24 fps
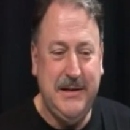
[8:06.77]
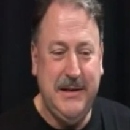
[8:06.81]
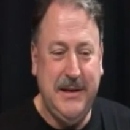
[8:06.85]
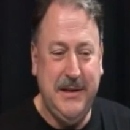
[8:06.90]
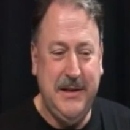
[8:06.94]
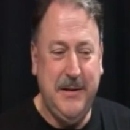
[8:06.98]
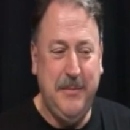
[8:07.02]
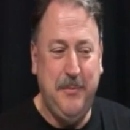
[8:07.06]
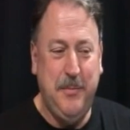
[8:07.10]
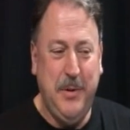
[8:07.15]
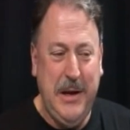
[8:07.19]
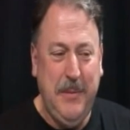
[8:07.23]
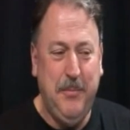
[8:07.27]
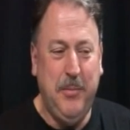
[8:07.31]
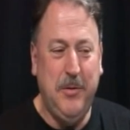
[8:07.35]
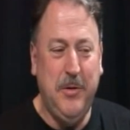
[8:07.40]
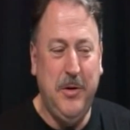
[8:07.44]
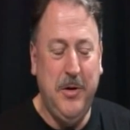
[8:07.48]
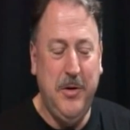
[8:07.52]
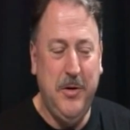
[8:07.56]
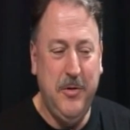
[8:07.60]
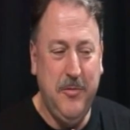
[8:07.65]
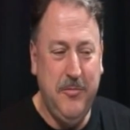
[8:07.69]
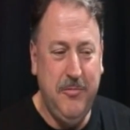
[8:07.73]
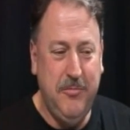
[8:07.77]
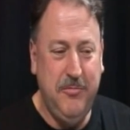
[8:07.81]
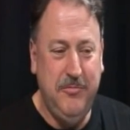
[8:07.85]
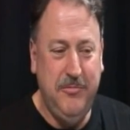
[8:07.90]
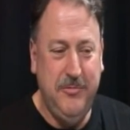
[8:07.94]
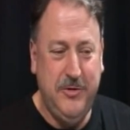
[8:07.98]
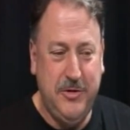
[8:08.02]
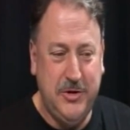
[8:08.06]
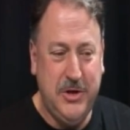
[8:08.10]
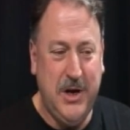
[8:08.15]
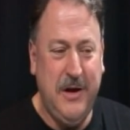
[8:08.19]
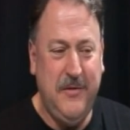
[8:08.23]
the people who
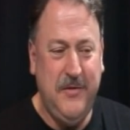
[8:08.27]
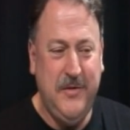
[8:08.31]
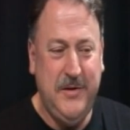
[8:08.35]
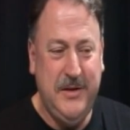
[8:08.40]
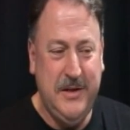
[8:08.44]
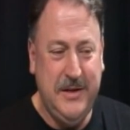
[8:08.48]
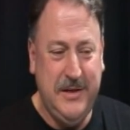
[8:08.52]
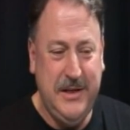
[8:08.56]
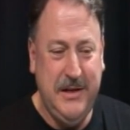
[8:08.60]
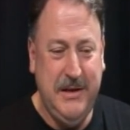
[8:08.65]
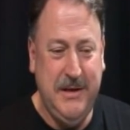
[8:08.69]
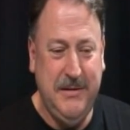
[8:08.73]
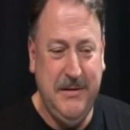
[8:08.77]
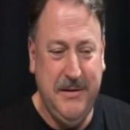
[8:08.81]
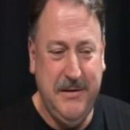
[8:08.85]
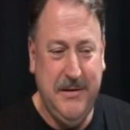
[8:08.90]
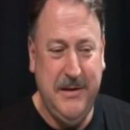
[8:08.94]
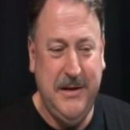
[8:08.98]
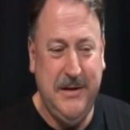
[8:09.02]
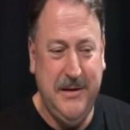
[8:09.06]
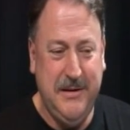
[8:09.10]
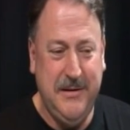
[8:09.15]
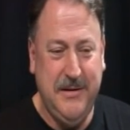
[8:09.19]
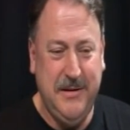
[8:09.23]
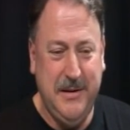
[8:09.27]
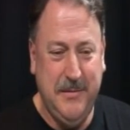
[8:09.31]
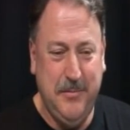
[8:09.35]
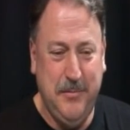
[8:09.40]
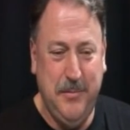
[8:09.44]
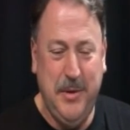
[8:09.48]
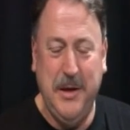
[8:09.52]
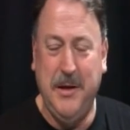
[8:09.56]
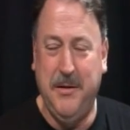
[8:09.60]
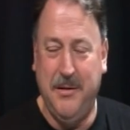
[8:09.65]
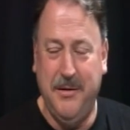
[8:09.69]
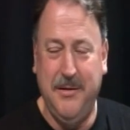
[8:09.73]
drafted the
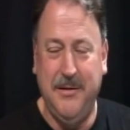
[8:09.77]
bill